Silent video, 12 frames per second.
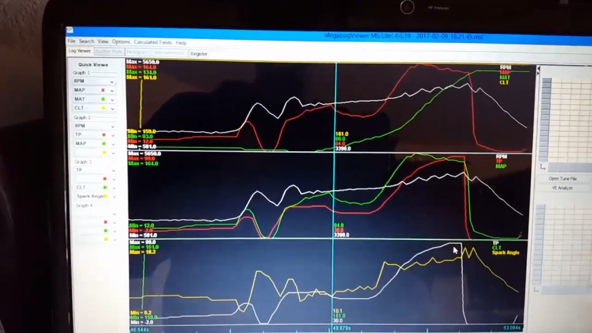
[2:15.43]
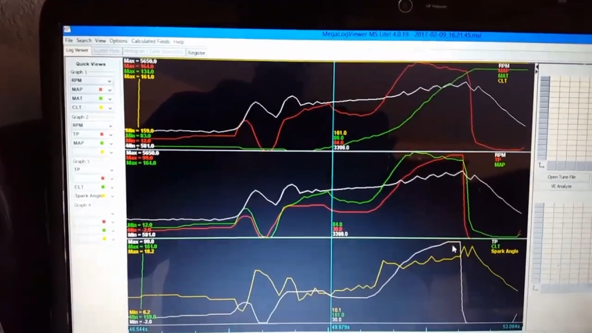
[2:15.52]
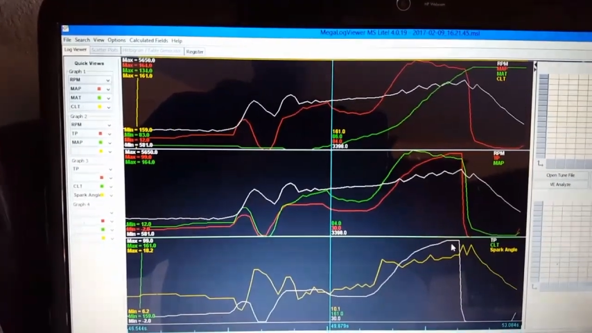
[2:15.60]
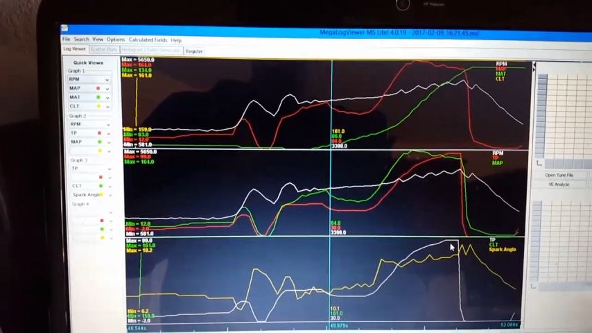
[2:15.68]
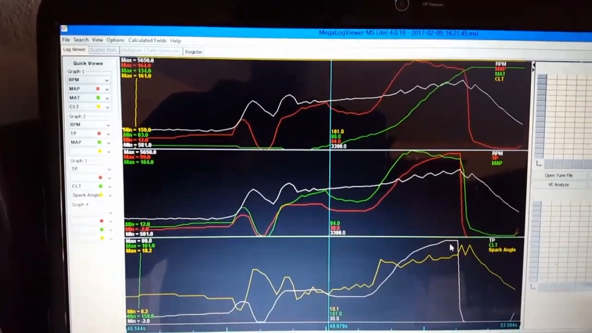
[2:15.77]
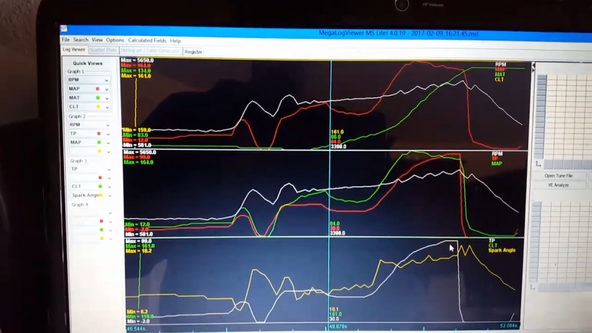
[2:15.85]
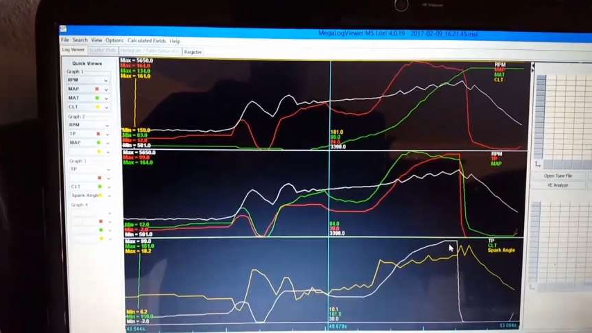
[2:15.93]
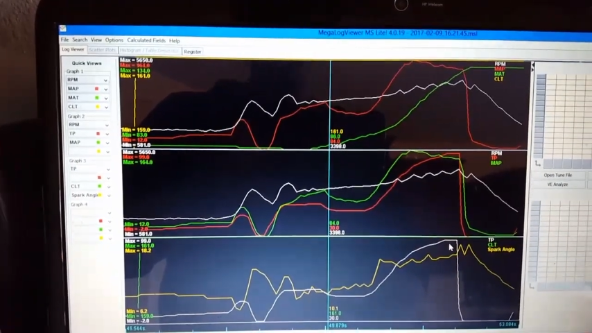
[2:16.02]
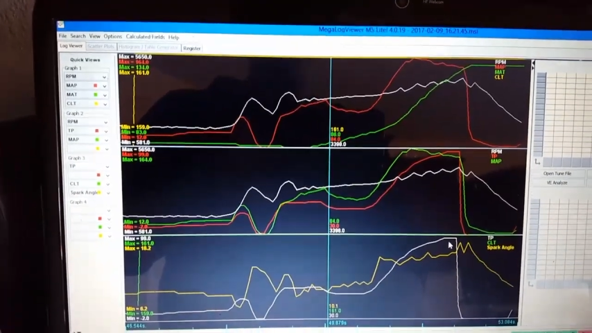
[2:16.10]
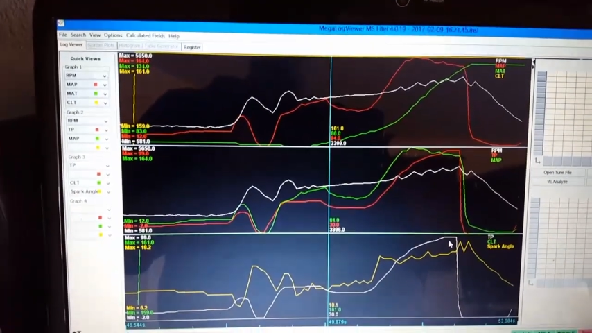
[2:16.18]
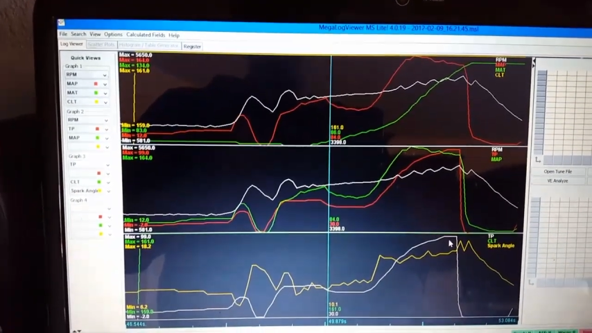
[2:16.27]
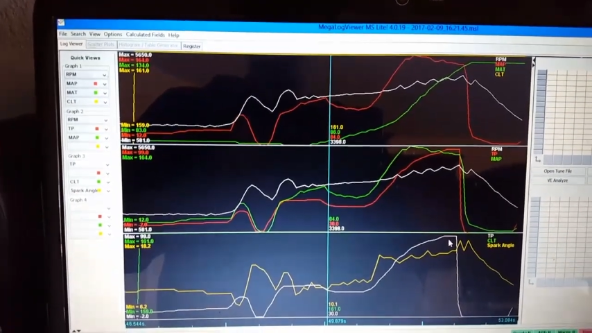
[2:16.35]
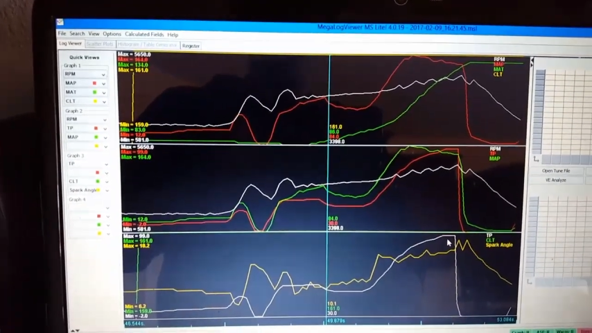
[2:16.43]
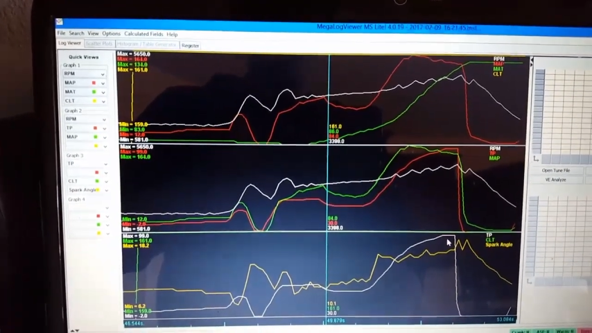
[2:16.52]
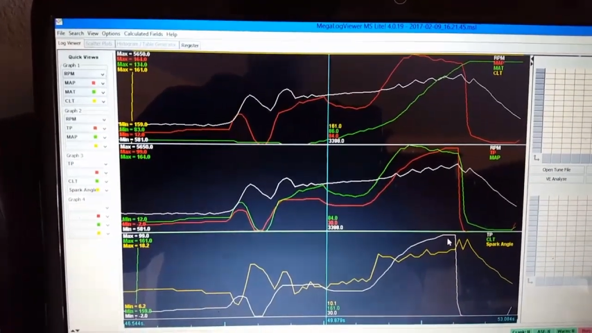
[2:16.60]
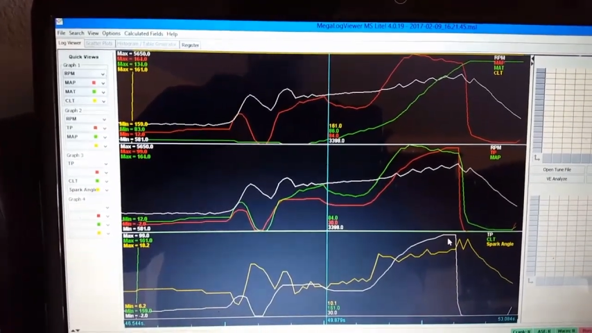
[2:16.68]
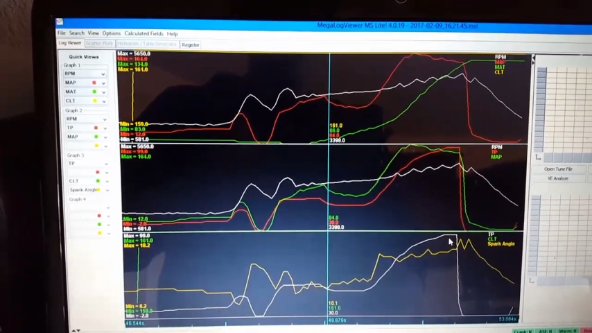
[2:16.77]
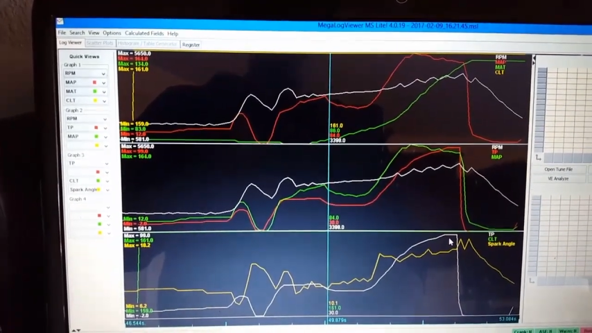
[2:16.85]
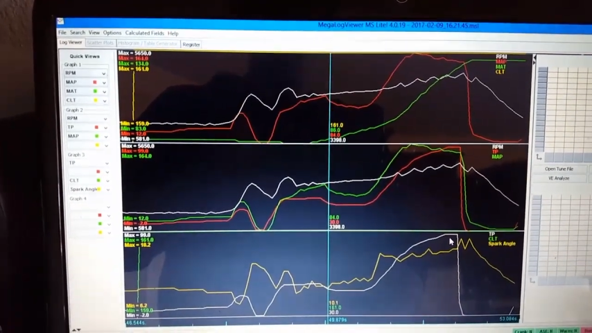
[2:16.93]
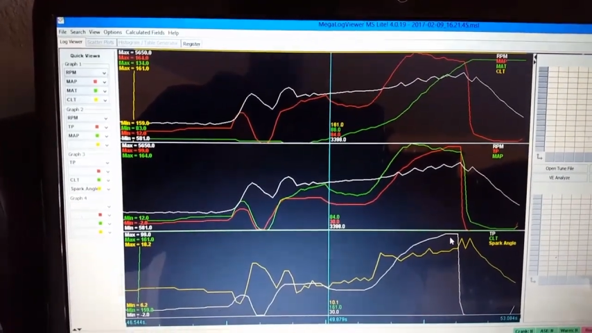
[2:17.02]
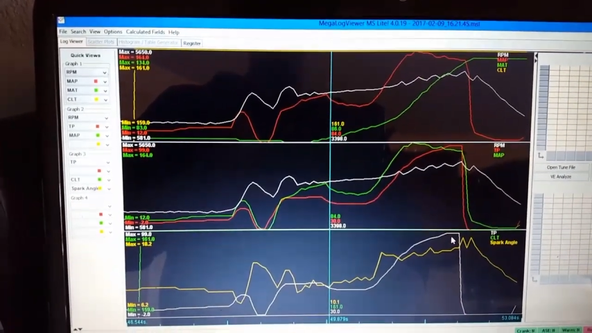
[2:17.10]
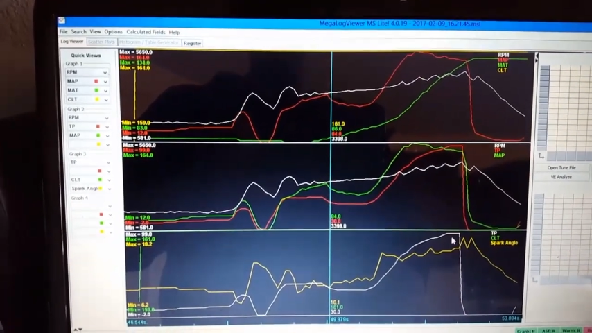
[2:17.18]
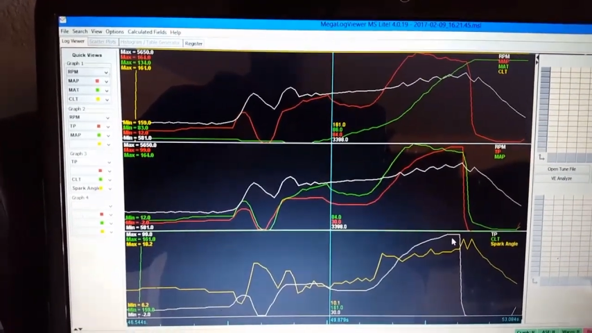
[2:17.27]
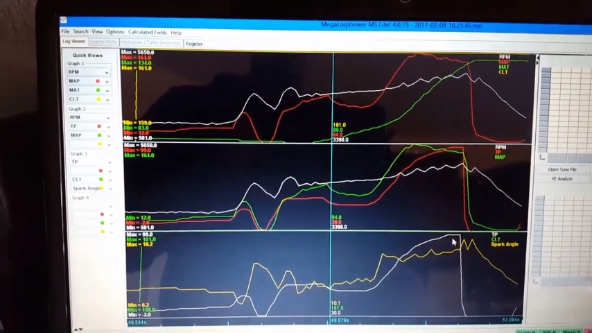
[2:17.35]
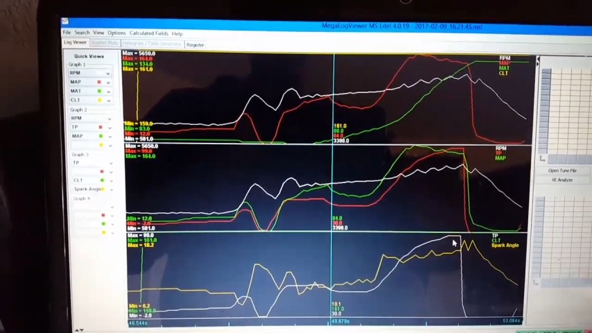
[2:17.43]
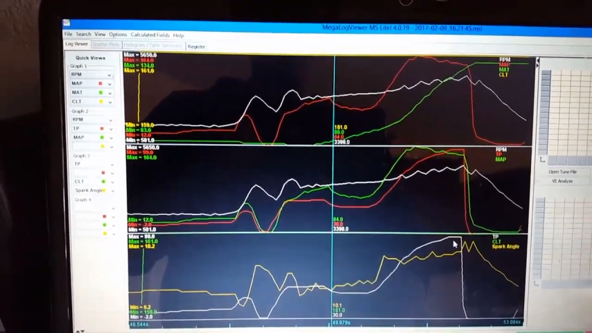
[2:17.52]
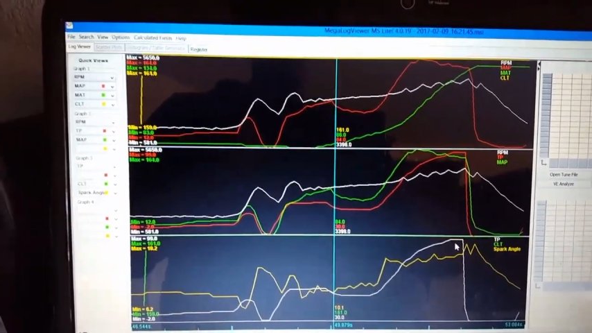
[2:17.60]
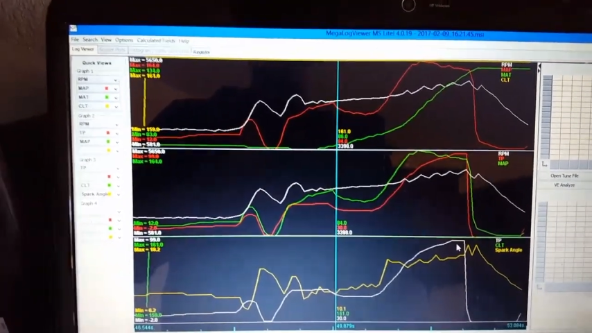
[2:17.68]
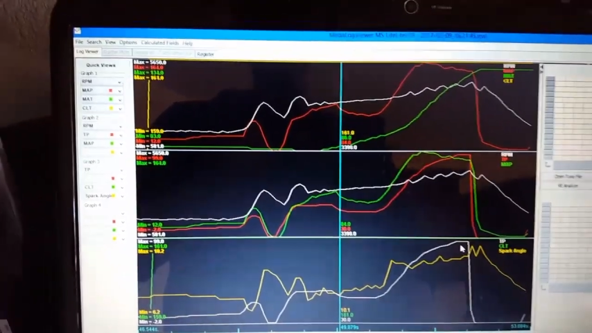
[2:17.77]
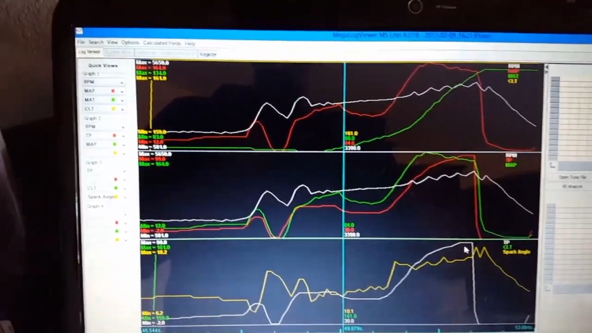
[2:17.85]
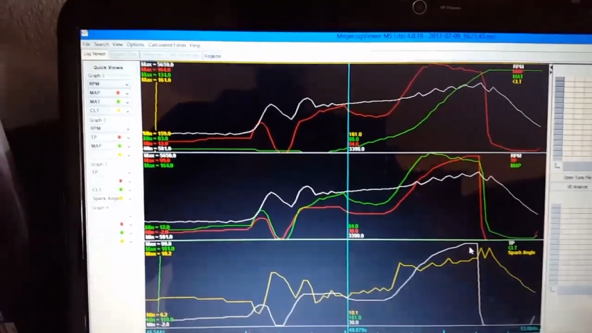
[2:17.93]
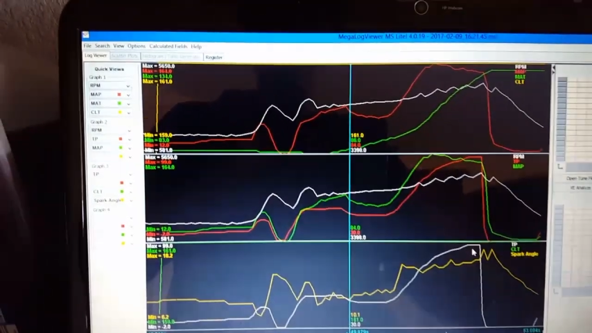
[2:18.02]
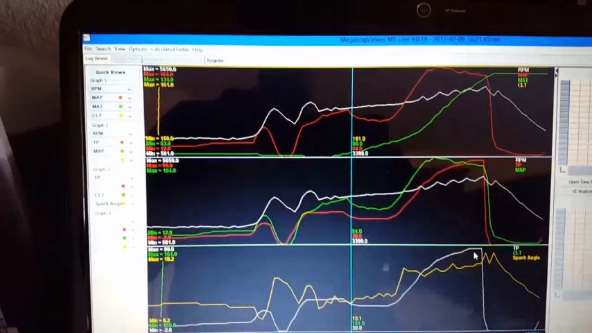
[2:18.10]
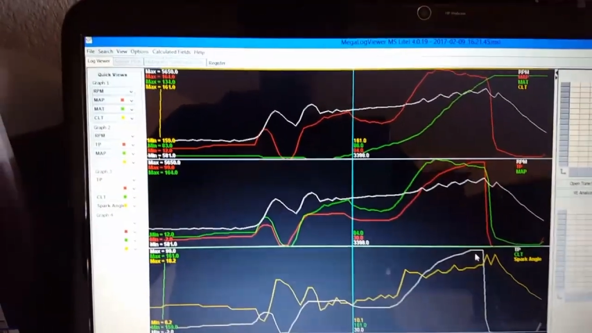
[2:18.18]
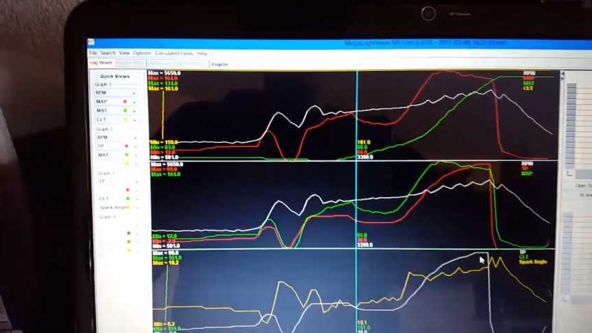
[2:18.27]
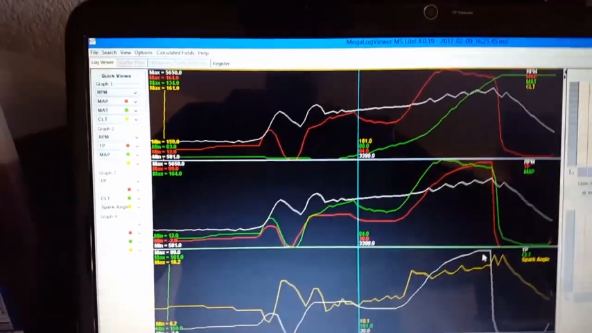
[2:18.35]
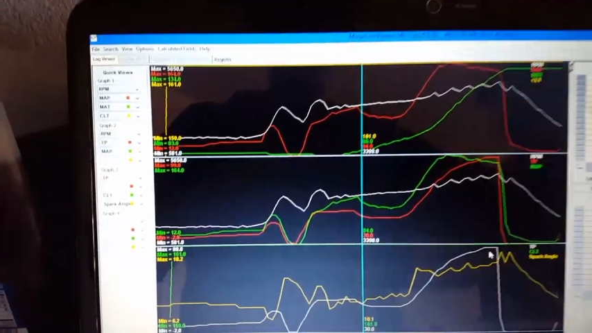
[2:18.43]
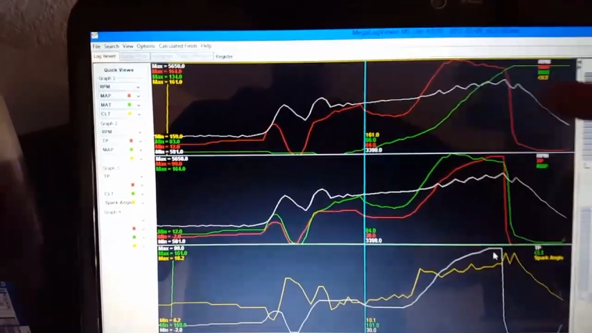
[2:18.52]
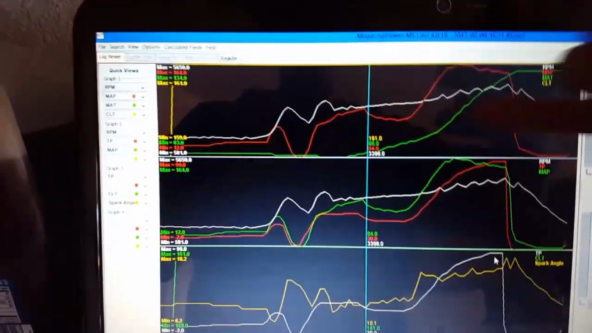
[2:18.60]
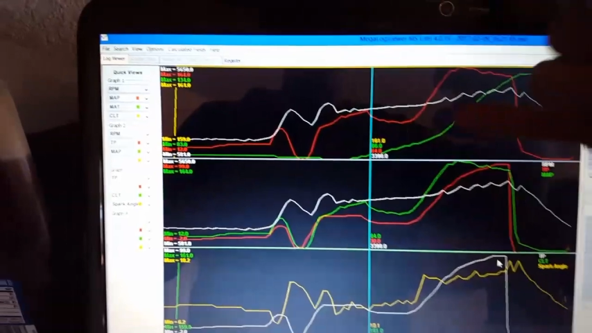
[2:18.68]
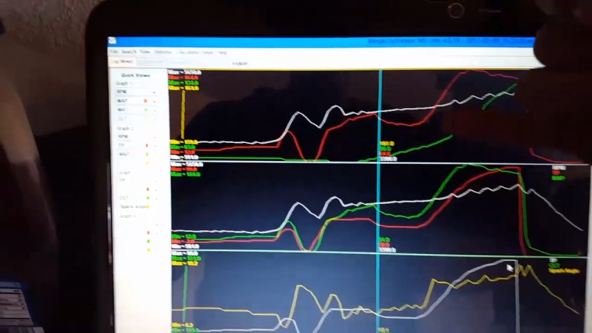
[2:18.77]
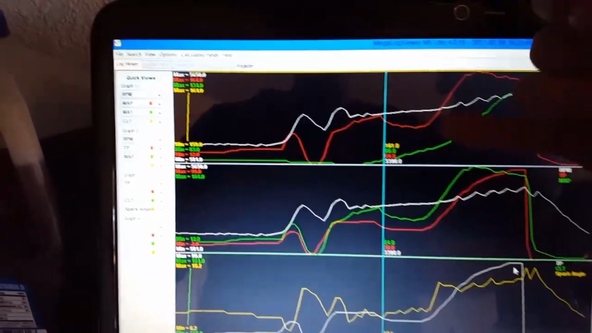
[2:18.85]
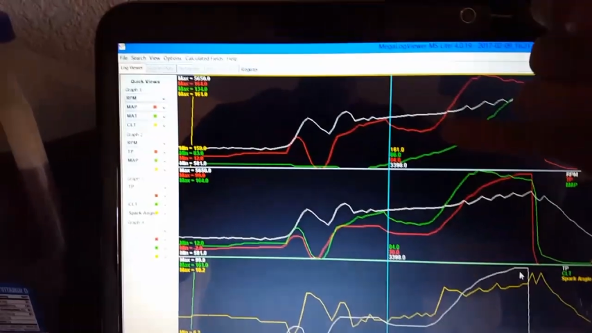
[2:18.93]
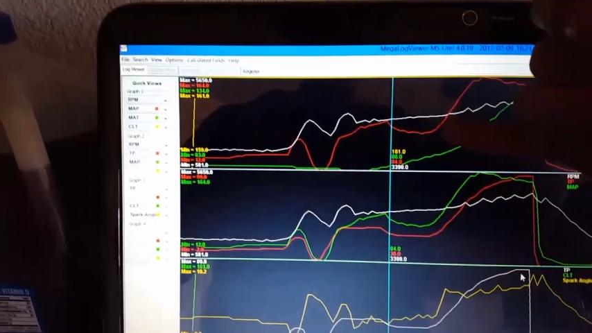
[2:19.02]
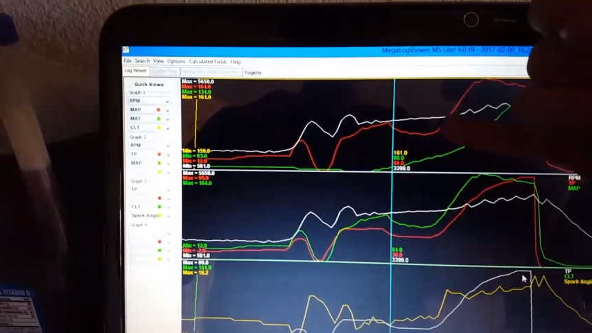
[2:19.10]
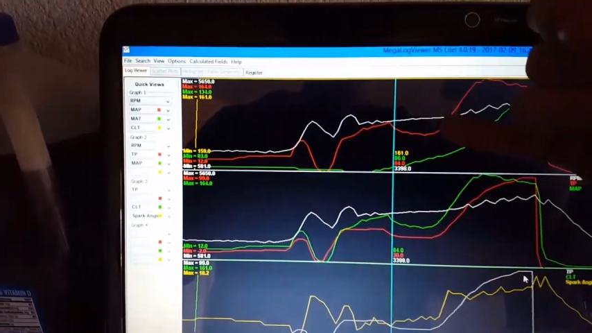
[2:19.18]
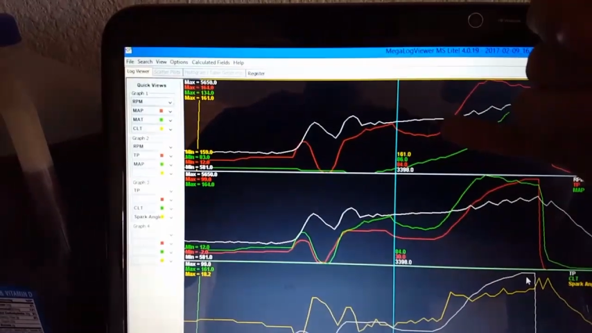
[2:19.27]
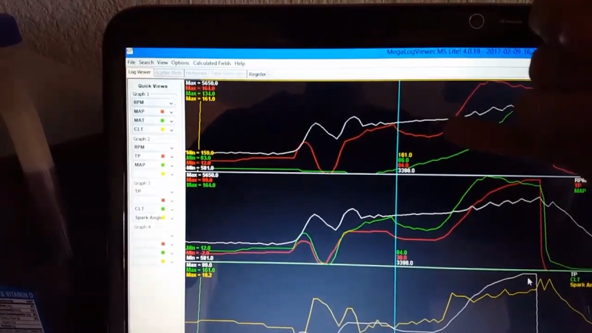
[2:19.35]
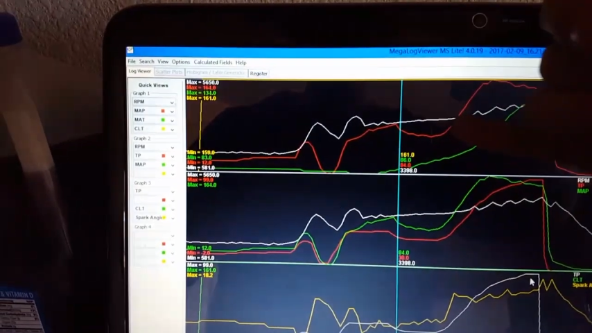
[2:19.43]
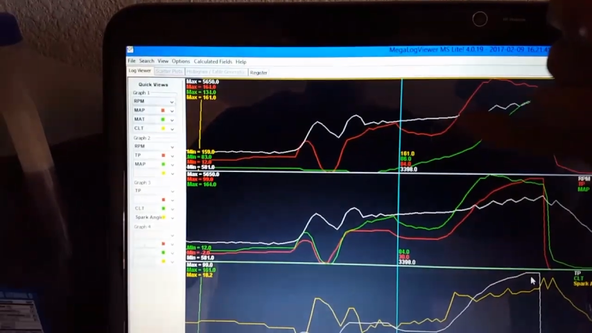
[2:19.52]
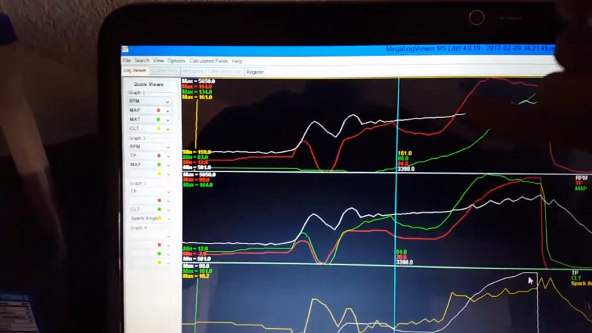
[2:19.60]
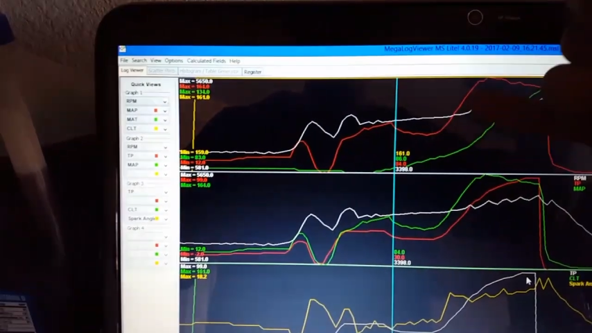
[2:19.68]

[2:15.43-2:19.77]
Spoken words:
[unreadable: no face in view]